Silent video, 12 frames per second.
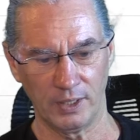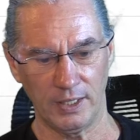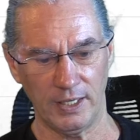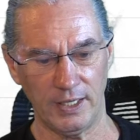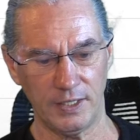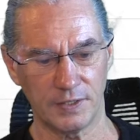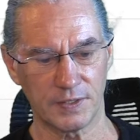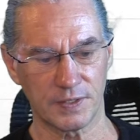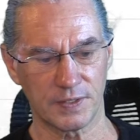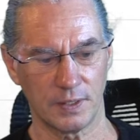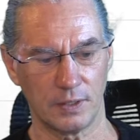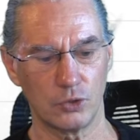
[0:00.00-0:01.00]
it's
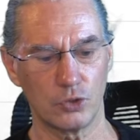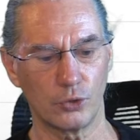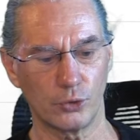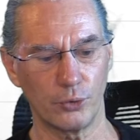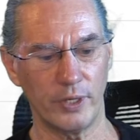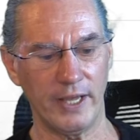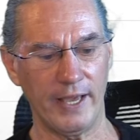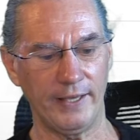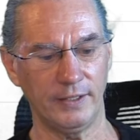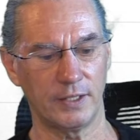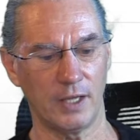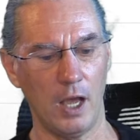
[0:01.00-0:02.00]
to create
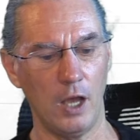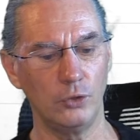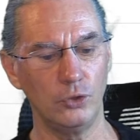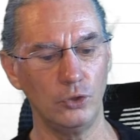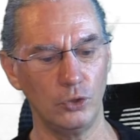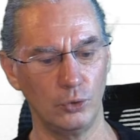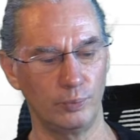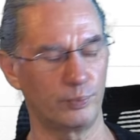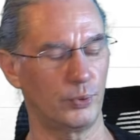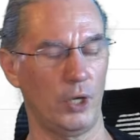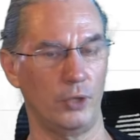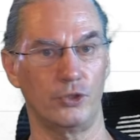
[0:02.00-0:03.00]
a new
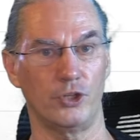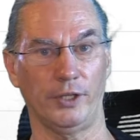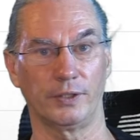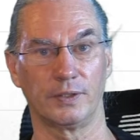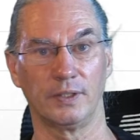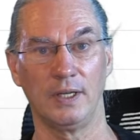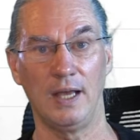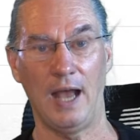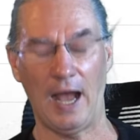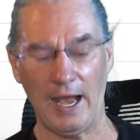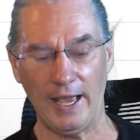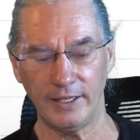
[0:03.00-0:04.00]
project.
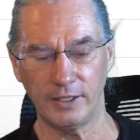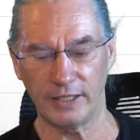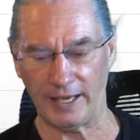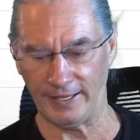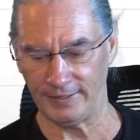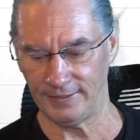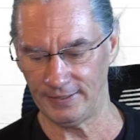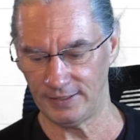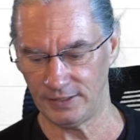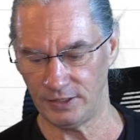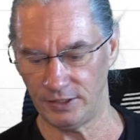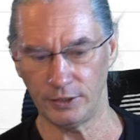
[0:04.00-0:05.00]
I can,
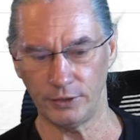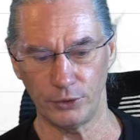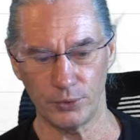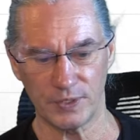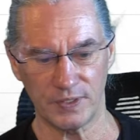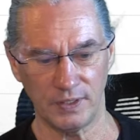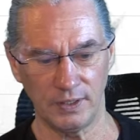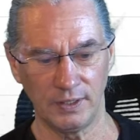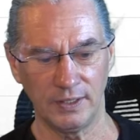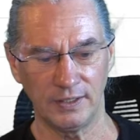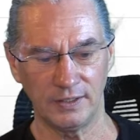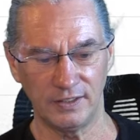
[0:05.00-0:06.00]
here you see,
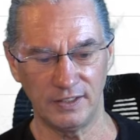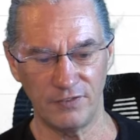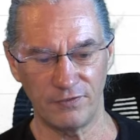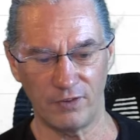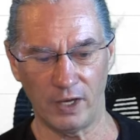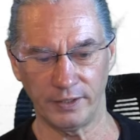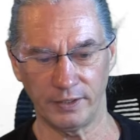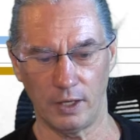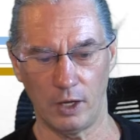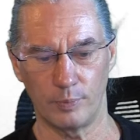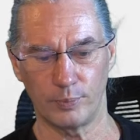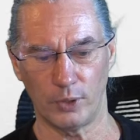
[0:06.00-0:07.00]
define a
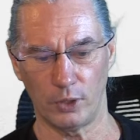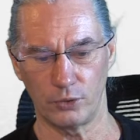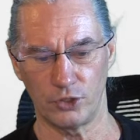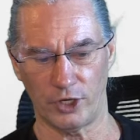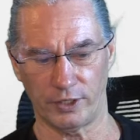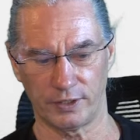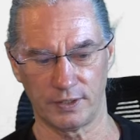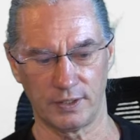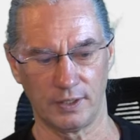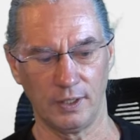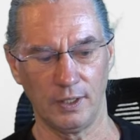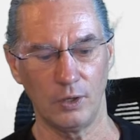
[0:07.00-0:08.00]
project
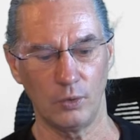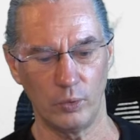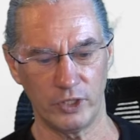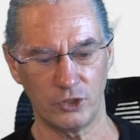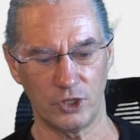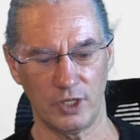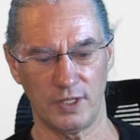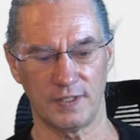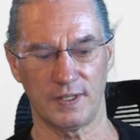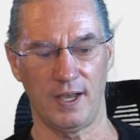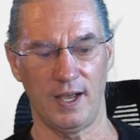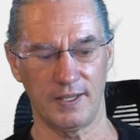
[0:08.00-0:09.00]
which is
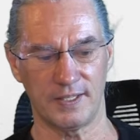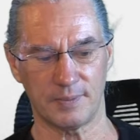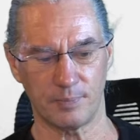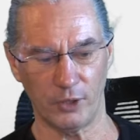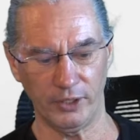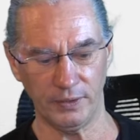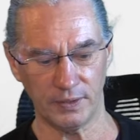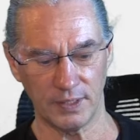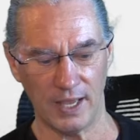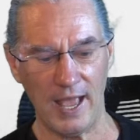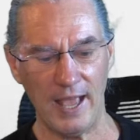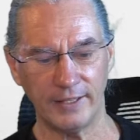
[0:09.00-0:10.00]
a sprint,
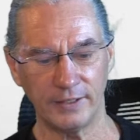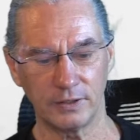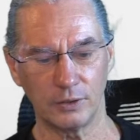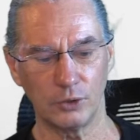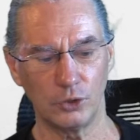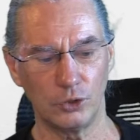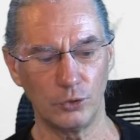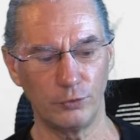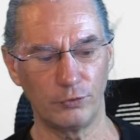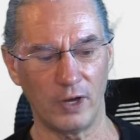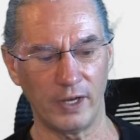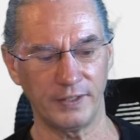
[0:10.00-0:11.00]
and you
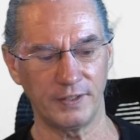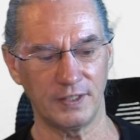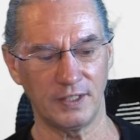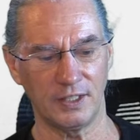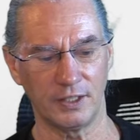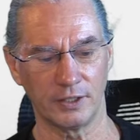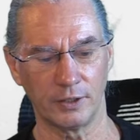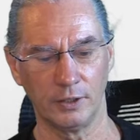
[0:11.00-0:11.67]
find here